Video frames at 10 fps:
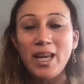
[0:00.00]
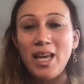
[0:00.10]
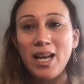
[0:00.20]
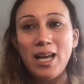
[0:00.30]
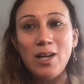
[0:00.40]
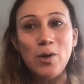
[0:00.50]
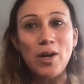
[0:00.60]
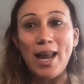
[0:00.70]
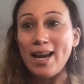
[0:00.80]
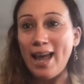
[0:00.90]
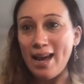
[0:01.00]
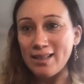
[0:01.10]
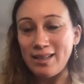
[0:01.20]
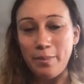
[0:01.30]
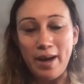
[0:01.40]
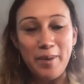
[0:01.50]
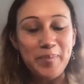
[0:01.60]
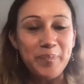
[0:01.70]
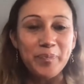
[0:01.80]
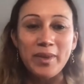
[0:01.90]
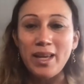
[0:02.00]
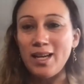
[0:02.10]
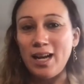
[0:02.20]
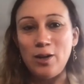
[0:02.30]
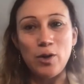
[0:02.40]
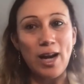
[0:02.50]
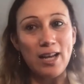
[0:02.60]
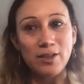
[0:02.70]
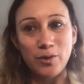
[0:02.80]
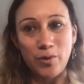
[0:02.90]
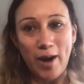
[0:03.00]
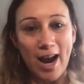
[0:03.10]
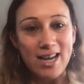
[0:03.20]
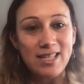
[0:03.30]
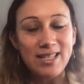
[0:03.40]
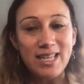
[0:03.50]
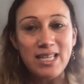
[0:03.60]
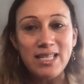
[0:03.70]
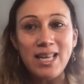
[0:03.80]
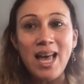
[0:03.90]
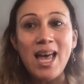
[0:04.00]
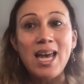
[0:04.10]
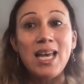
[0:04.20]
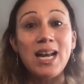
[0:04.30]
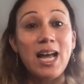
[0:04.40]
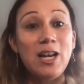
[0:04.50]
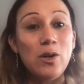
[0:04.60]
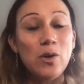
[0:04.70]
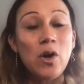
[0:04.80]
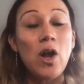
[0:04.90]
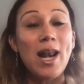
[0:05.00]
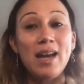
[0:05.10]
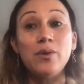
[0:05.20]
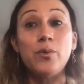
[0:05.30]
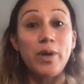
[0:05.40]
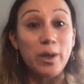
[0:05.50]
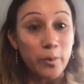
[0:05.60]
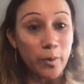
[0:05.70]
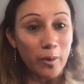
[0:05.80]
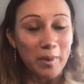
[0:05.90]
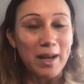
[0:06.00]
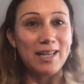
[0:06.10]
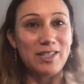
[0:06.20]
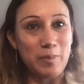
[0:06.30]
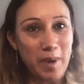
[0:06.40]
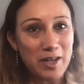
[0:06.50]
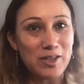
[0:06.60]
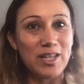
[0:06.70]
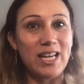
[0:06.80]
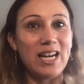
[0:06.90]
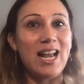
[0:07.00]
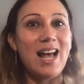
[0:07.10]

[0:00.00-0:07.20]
It can look like eczema, it can look like psoriasis, it can look like ringworm, like she mentioned it.